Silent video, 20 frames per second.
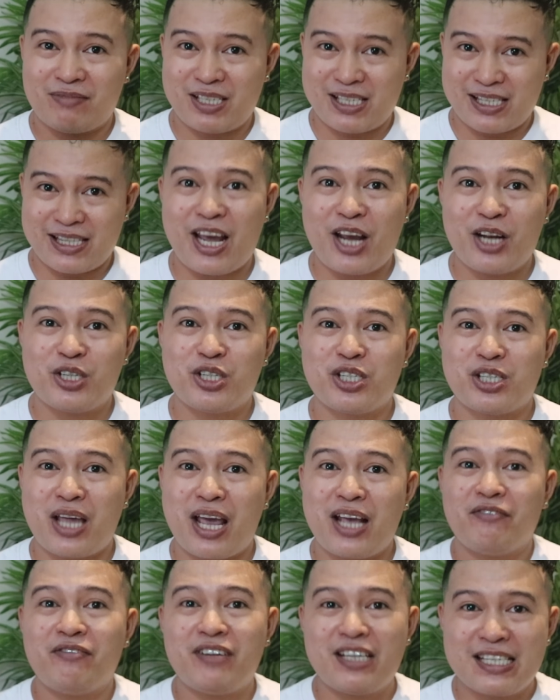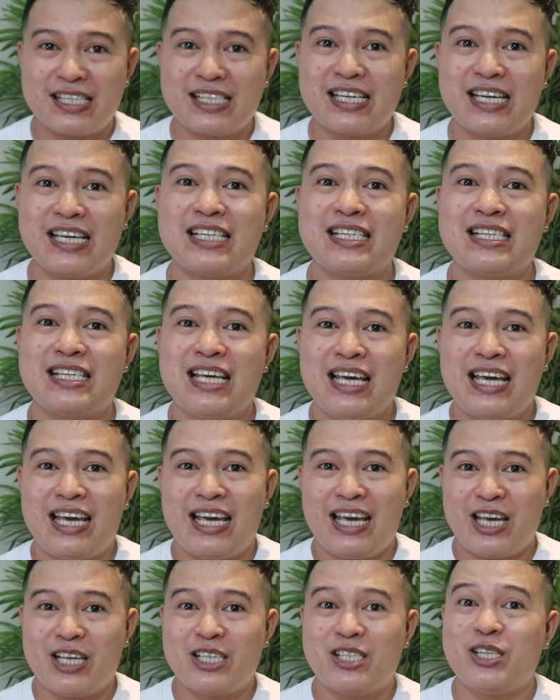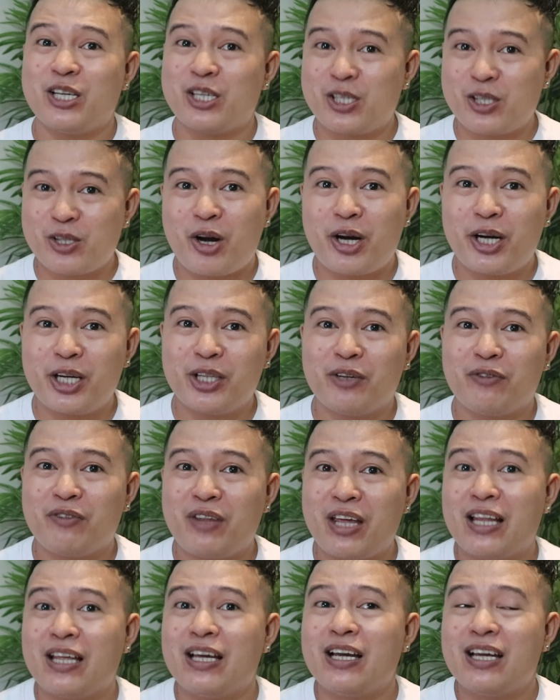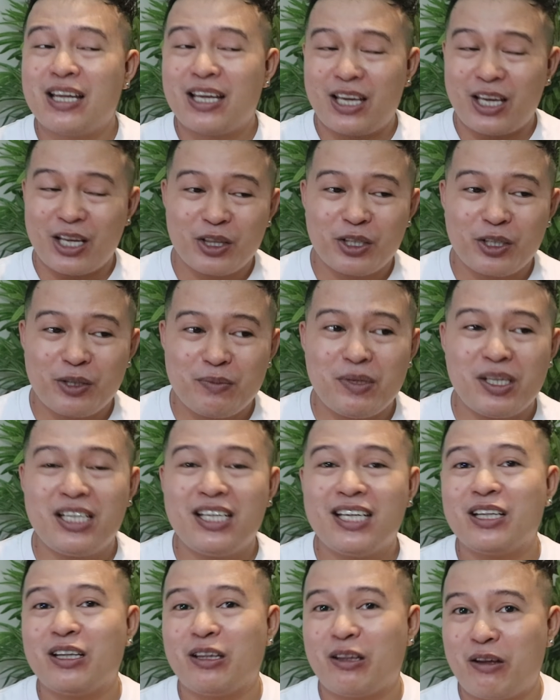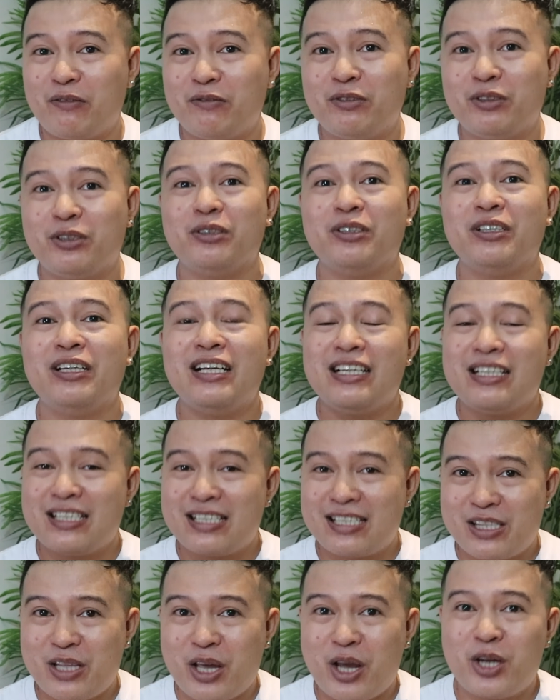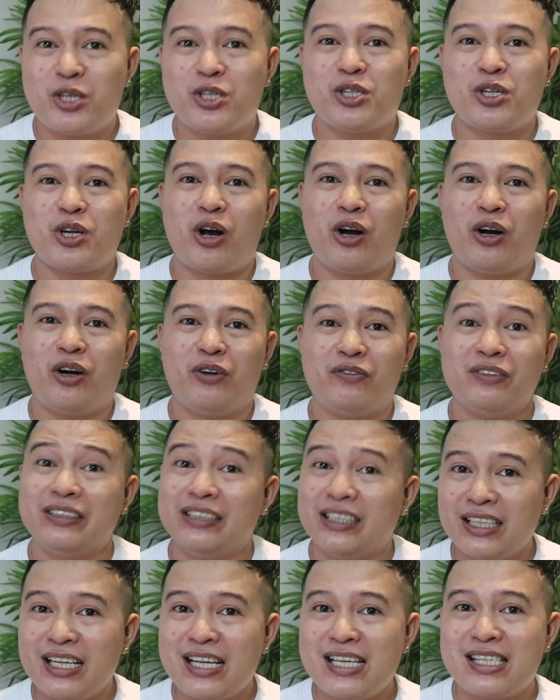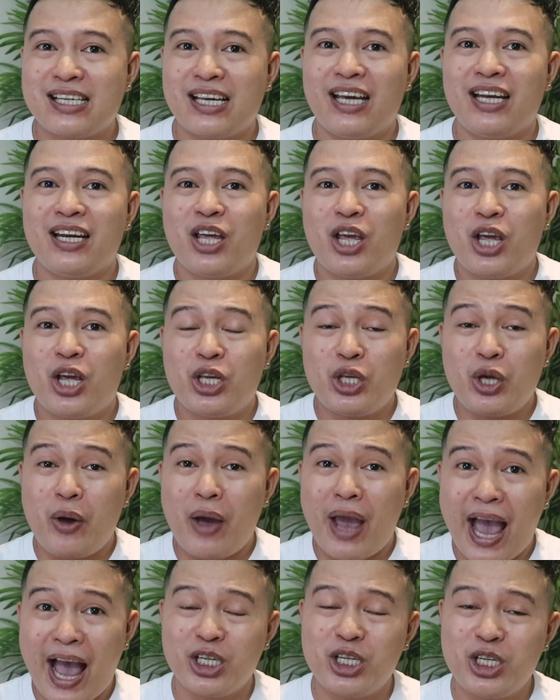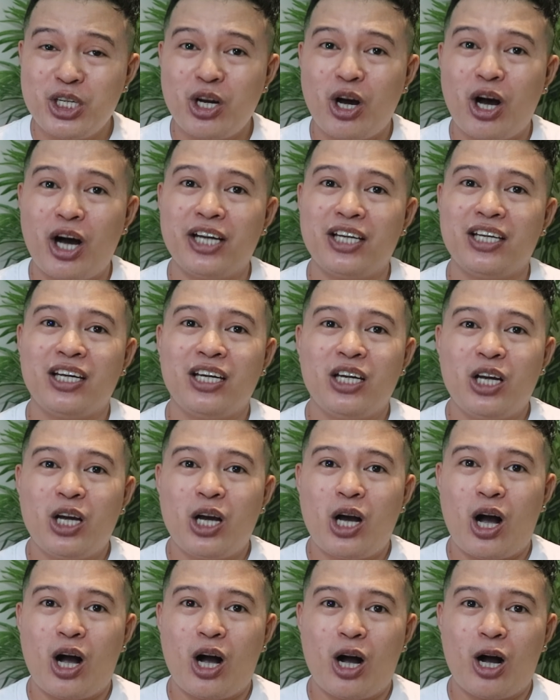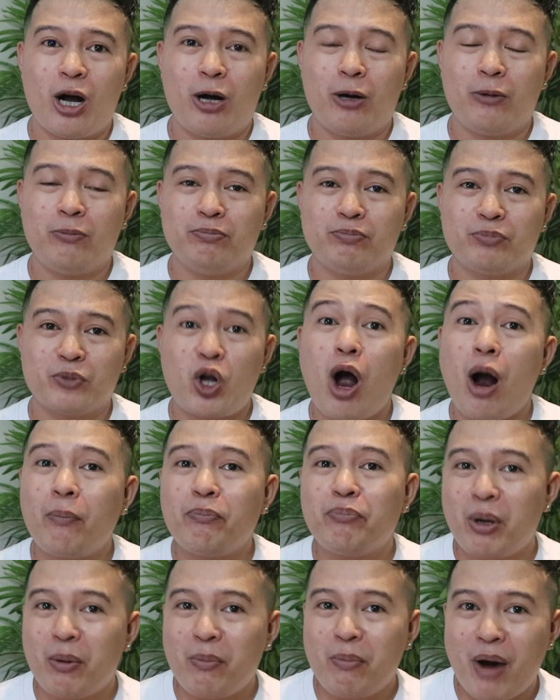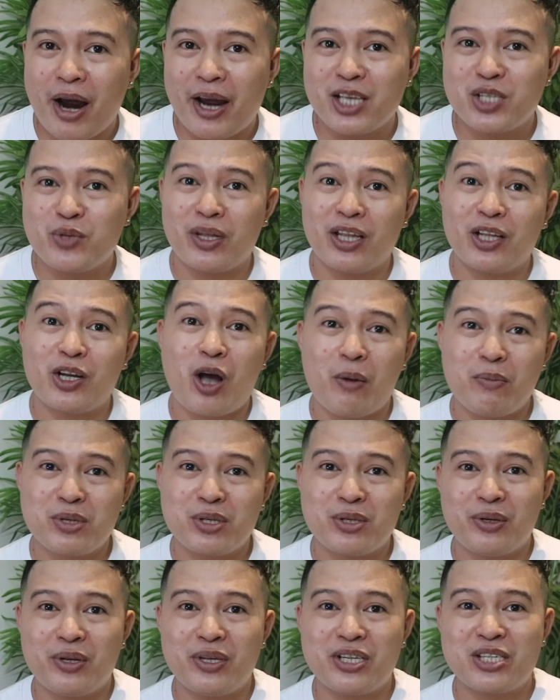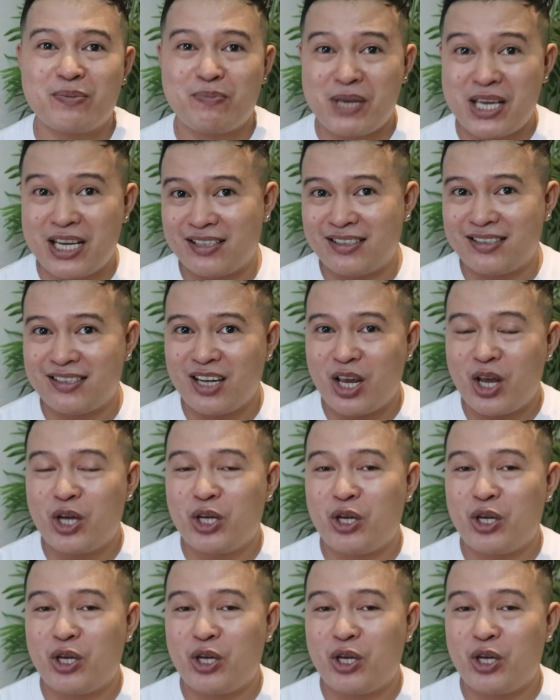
stage 5 and 6 is the start of the intermediate level stage of the lesson, you should not compromise when it comes to the speed.